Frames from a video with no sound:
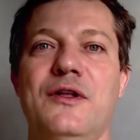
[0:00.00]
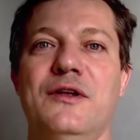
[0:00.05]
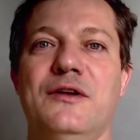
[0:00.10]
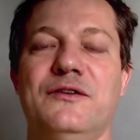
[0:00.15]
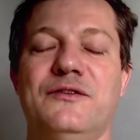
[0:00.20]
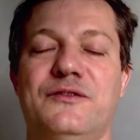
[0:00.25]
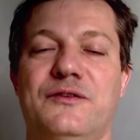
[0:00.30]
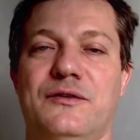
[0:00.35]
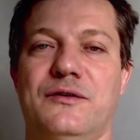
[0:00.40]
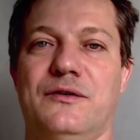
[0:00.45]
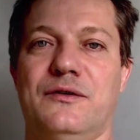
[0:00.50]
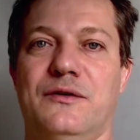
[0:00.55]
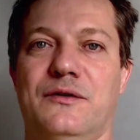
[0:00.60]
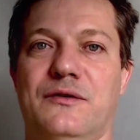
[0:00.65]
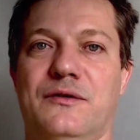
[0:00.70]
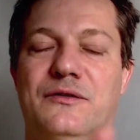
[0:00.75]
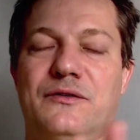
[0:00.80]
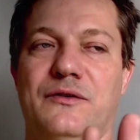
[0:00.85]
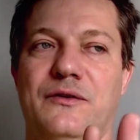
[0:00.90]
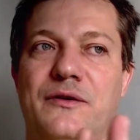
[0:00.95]

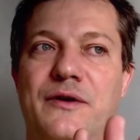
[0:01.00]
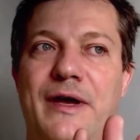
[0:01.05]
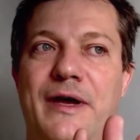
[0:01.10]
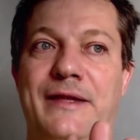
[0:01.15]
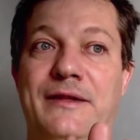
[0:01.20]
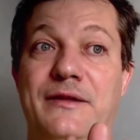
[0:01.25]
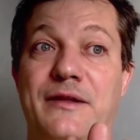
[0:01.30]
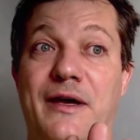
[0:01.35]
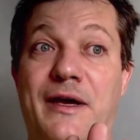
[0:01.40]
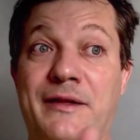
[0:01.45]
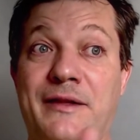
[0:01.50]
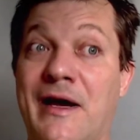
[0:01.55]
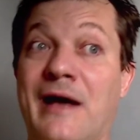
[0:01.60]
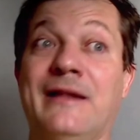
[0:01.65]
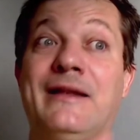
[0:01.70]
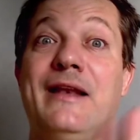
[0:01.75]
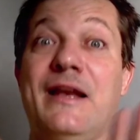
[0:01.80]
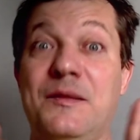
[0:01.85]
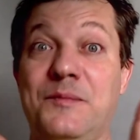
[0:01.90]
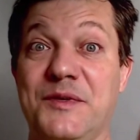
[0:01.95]
so and and
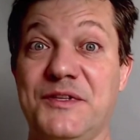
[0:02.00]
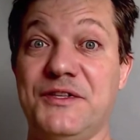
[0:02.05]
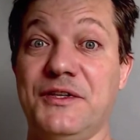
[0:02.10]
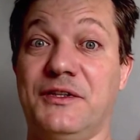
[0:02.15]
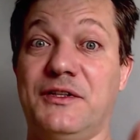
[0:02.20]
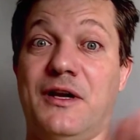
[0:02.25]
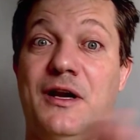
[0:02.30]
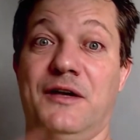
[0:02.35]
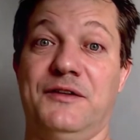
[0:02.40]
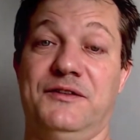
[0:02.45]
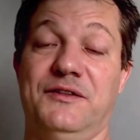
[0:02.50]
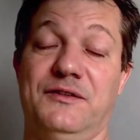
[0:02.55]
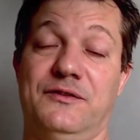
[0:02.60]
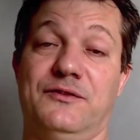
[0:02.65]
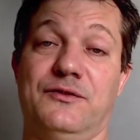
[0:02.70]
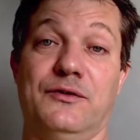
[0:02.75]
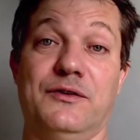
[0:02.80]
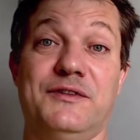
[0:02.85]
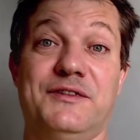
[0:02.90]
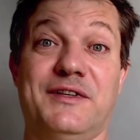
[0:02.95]
unlimited classes
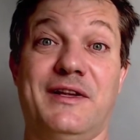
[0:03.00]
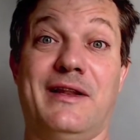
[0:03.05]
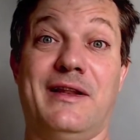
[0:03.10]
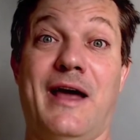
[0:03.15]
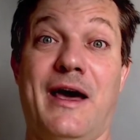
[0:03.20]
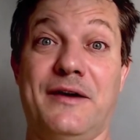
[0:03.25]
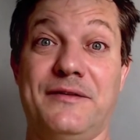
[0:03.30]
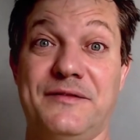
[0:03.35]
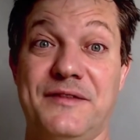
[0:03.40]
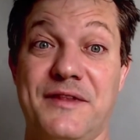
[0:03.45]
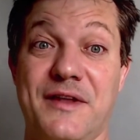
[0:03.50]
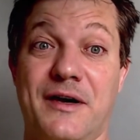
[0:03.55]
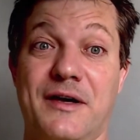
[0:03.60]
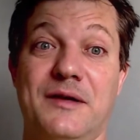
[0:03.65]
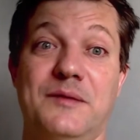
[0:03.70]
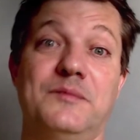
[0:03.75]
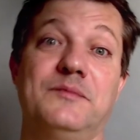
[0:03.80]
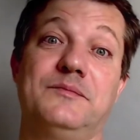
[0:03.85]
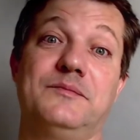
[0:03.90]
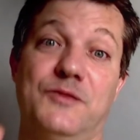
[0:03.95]
so it's a
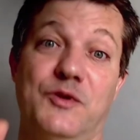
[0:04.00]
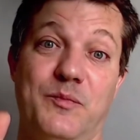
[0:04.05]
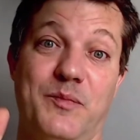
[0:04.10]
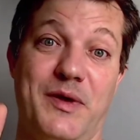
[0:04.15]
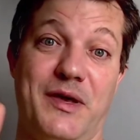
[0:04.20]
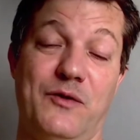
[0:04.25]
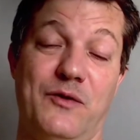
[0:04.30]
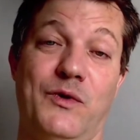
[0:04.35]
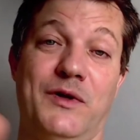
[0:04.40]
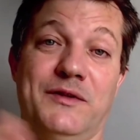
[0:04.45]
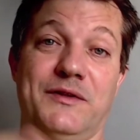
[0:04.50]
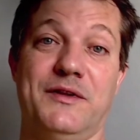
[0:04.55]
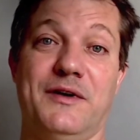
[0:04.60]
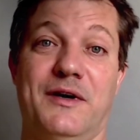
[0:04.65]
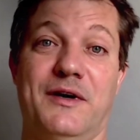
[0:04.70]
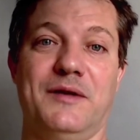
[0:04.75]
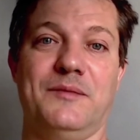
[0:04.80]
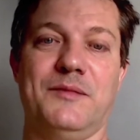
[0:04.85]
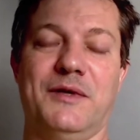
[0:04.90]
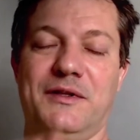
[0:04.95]
lifetime you pay one
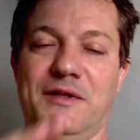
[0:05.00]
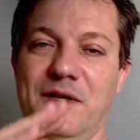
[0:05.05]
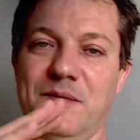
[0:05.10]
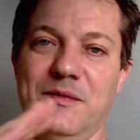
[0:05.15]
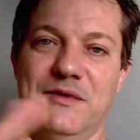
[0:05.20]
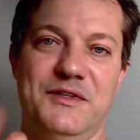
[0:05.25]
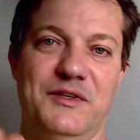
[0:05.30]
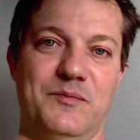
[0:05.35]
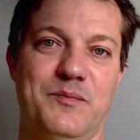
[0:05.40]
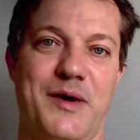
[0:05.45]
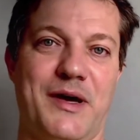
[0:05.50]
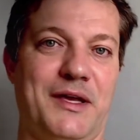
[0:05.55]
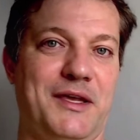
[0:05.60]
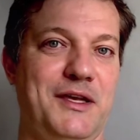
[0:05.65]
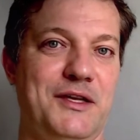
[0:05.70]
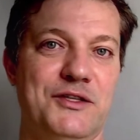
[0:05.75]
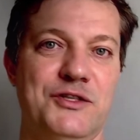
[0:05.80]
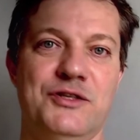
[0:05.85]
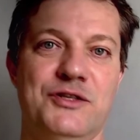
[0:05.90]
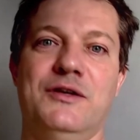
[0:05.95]
time unlimited
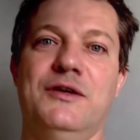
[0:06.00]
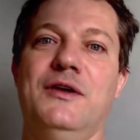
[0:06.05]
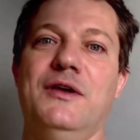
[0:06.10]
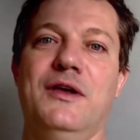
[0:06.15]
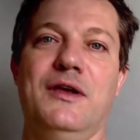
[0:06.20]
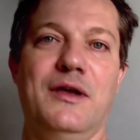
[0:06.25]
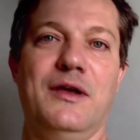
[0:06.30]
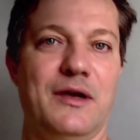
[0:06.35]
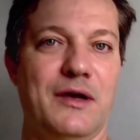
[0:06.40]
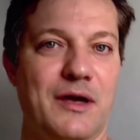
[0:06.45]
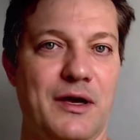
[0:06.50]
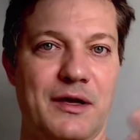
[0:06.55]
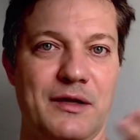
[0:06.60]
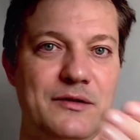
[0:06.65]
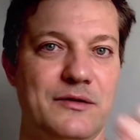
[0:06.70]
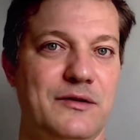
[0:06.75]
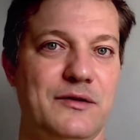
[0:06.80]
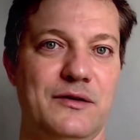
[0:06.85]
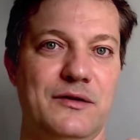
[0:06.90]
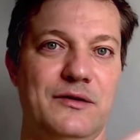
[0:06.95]
package
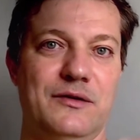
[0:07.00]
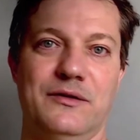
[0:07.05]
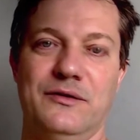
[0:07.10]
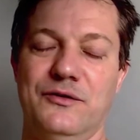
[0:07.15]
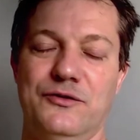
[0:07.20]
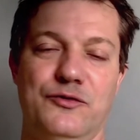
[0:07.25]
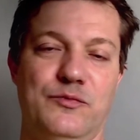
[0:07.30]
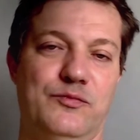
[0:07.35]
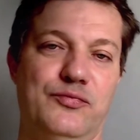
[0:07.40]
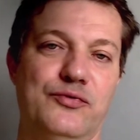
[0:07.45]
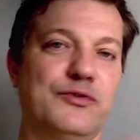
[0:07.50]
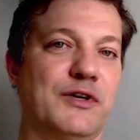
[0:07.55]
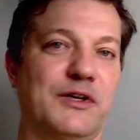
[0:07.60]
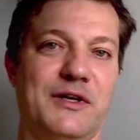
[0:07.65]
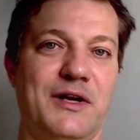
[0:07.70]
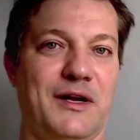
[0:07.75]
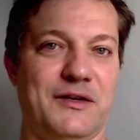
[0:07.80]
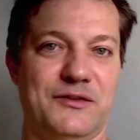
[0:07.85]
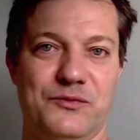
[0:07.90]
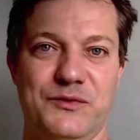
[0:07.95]
and uh, you book a
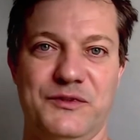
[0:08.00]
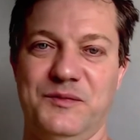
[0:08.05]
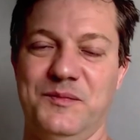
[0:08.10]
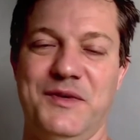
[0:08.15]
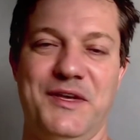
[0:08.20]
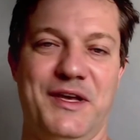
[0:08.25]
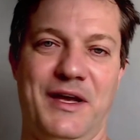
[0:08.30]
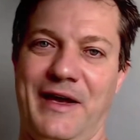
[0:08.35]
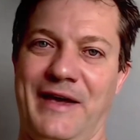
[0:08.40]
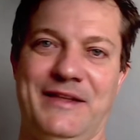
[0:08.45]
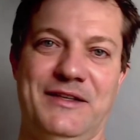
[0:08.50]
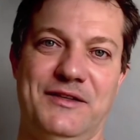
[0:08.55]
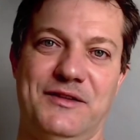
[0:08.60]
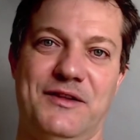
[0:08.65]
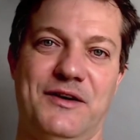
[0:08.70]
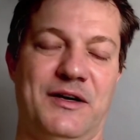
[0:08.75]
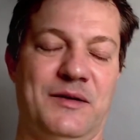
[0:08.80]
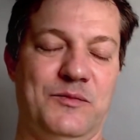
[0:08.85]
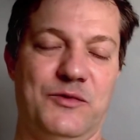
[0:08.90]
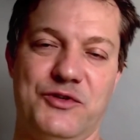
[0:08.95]
class with me at any
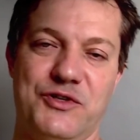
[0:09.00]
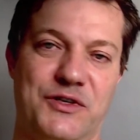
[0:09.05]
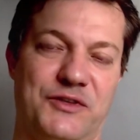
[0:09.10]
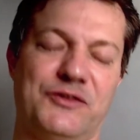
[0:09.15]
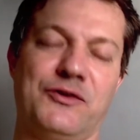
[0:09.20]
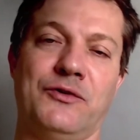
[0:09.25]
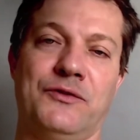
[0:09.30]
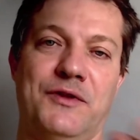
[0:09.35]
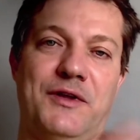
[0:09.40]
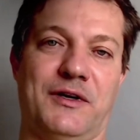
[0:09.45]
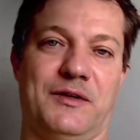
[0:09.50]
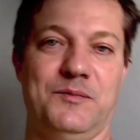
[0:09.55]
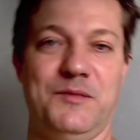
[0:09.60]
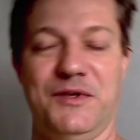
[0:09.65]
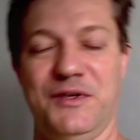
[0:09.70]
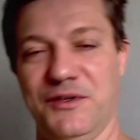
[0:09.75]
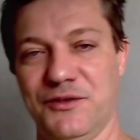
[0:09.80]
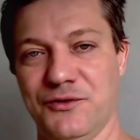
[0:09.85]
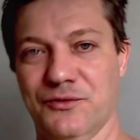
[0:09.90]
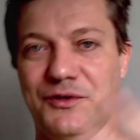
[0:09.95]
time. You just contact
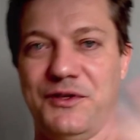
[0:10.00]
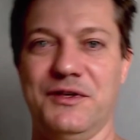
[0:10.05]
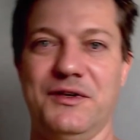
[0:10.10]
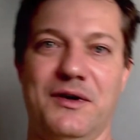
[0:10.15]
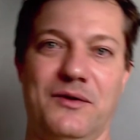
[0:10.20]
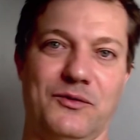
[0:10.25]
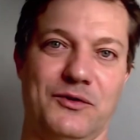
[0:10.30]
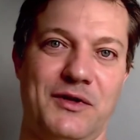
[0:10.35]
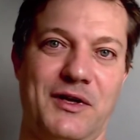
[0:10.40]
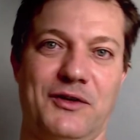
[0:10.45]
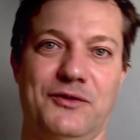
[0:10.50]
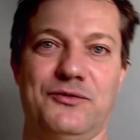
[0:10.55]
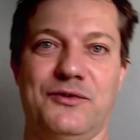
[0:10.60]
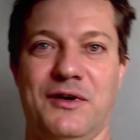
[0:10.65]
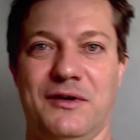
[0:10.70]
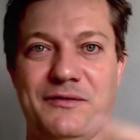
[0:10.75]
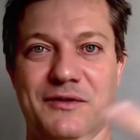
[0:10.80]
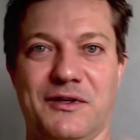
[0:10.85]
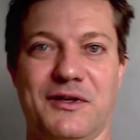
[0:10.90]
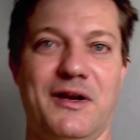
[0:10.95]
me, Youri, I would like
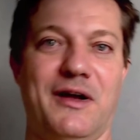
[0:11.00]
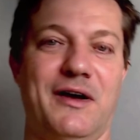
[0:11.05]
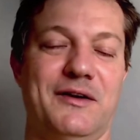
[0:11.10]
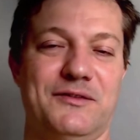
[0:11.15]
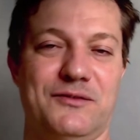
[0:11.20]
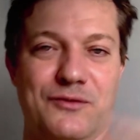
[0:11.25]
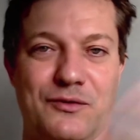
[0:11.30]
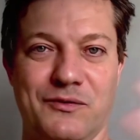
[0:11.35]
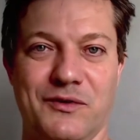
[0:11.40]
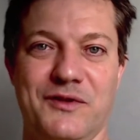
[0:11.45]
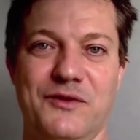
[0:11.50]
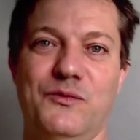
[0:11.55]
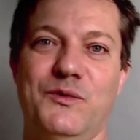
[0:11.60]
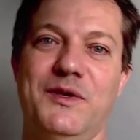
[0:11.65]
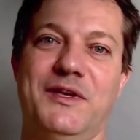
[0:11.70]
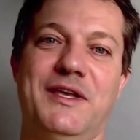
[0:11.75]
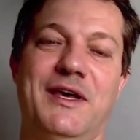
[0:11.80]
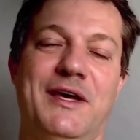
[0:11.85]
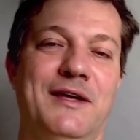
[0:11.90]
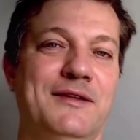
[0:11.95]
to have a class over the
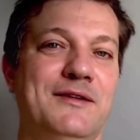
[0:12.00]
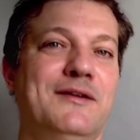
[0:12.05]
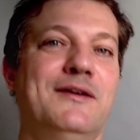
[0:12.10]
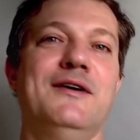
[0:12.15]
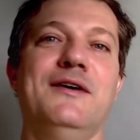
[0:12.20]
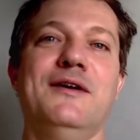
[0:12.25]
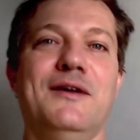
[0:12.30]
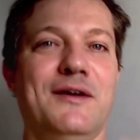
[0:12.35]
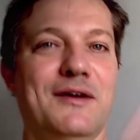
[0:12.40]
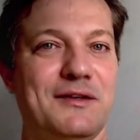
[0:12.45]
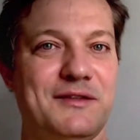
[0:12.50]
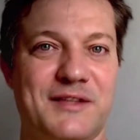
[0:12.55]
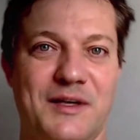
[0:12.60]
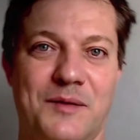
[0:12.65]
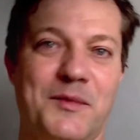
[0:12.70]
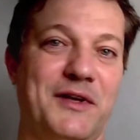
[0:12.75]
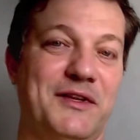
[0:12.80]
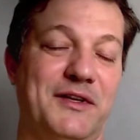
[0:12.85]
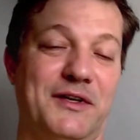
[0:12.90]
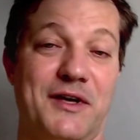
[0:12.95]
weekend.
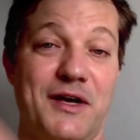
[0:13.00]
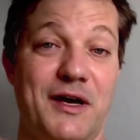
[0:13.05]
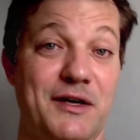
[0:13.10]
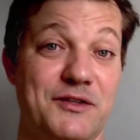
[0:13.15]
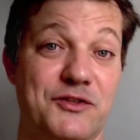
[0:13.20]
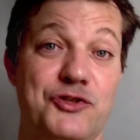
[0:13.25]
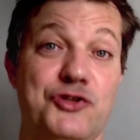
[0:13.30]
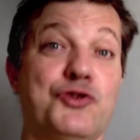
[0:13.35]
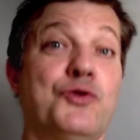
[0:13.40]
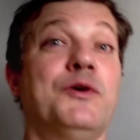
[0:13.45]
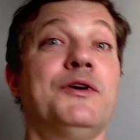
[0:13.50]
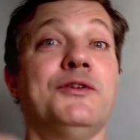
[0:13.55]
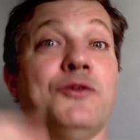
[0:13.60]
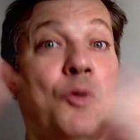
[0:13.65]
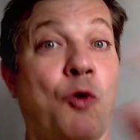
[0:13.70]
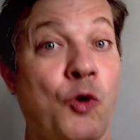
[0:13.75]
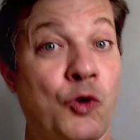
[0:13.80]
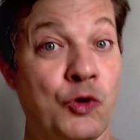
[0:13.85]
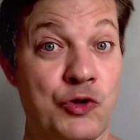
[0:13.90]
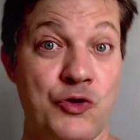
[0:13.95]
Some other guys join
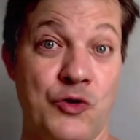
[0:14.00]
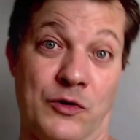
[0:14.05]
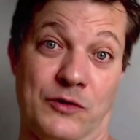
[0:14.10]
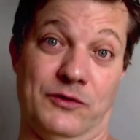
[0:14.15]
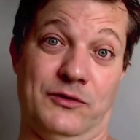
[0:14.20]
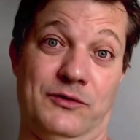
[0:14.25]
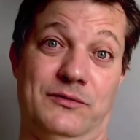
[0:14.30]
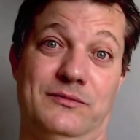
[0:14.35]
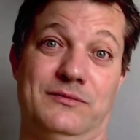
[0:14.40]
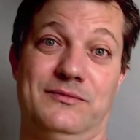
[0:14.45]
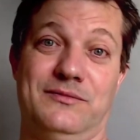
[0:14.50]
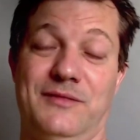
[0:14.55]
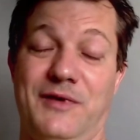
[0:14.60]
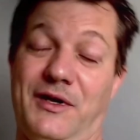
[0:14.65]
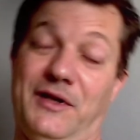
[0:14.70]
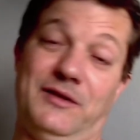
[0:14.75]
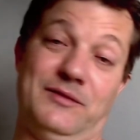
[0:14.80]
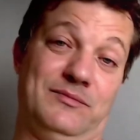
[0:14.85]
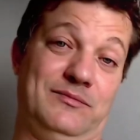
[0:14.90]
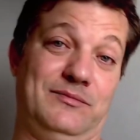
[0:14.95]
or not,
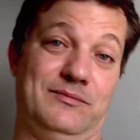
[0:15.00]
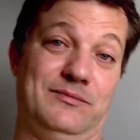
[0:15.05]
and,